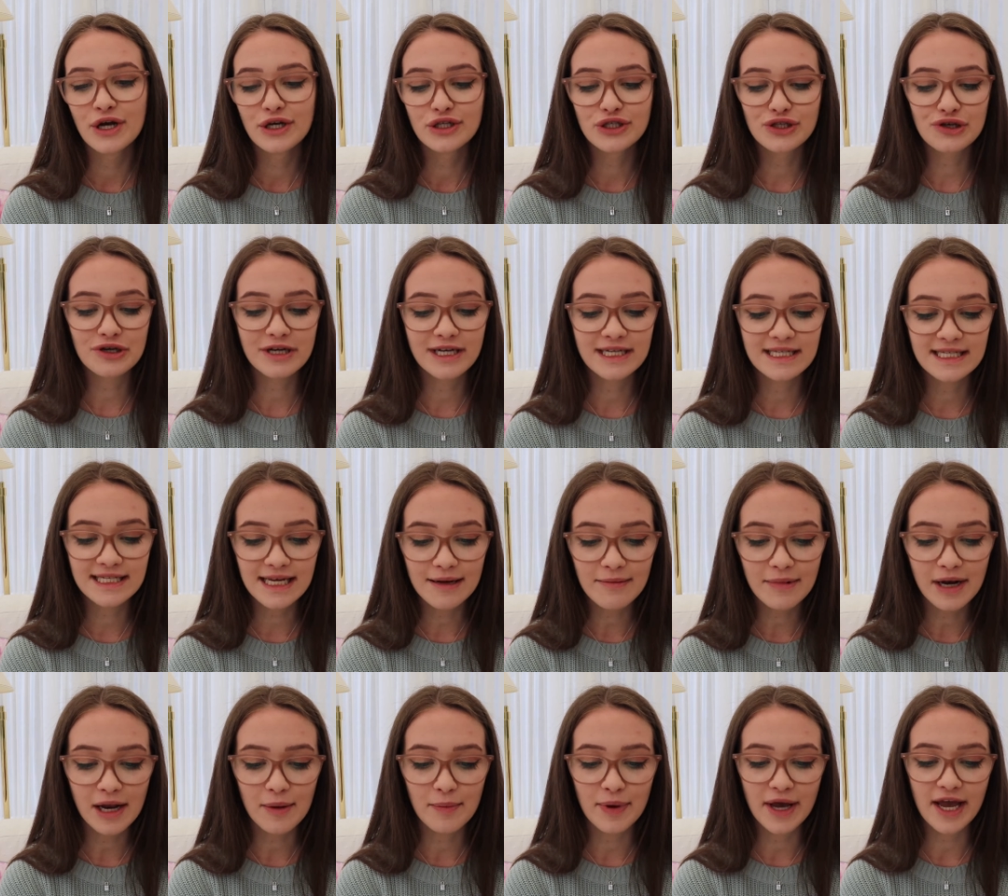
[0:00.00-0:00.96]
During a
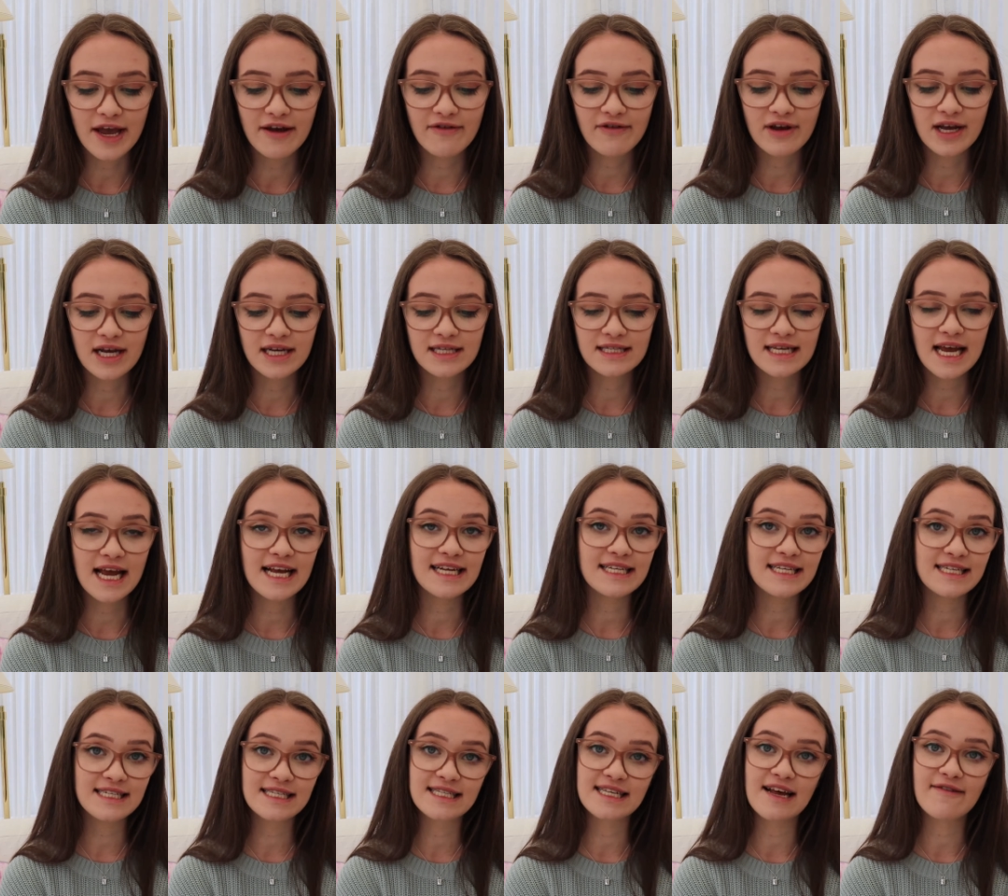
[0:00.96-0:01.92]
similar period,
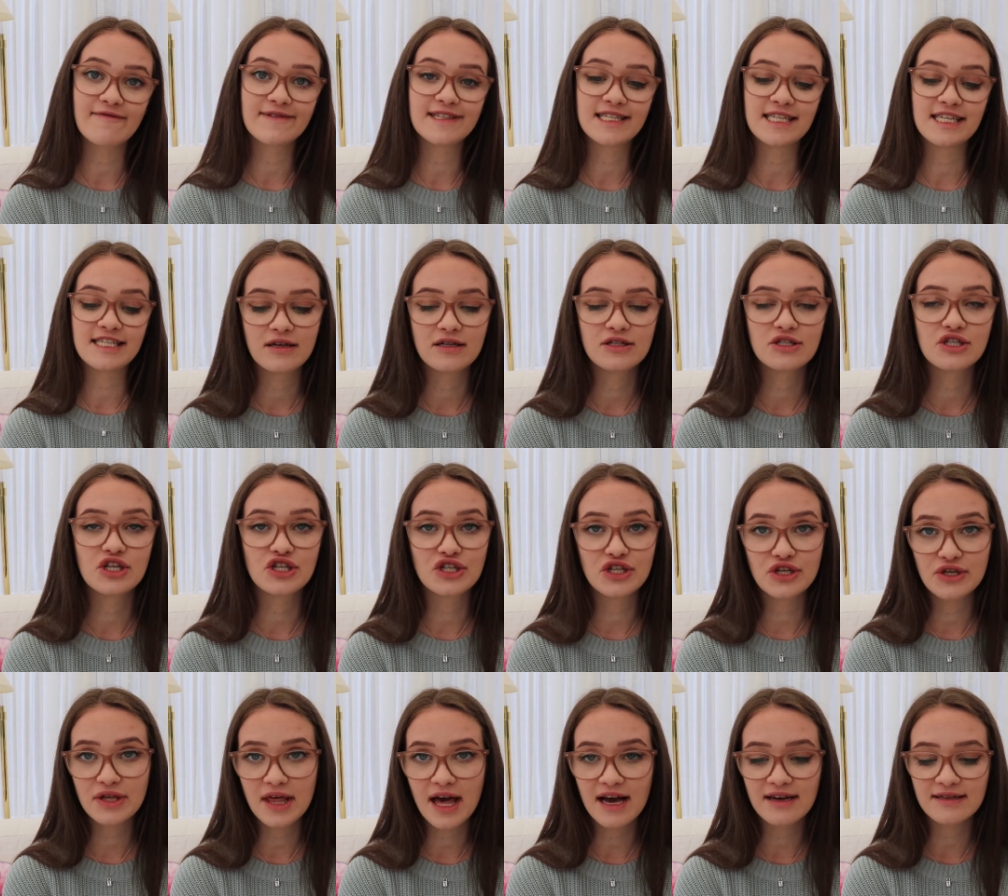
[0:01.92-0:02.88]
eighteen seventy to
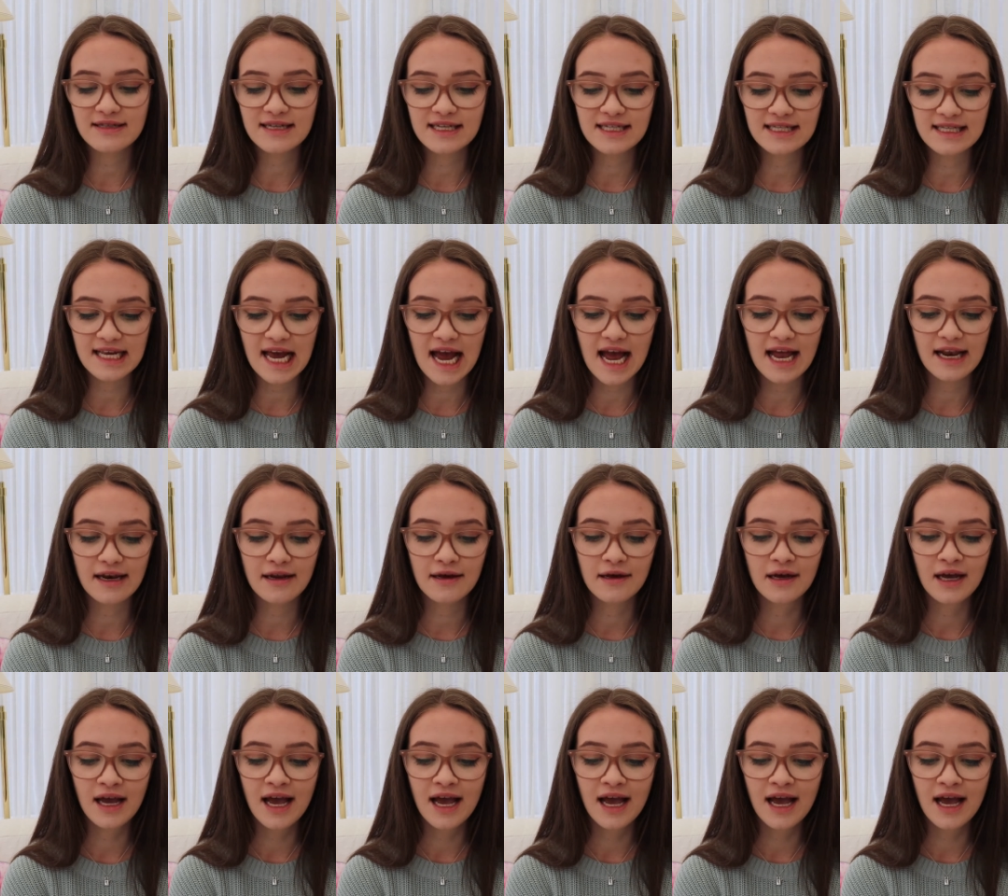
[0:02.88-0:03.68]
two thousand ten,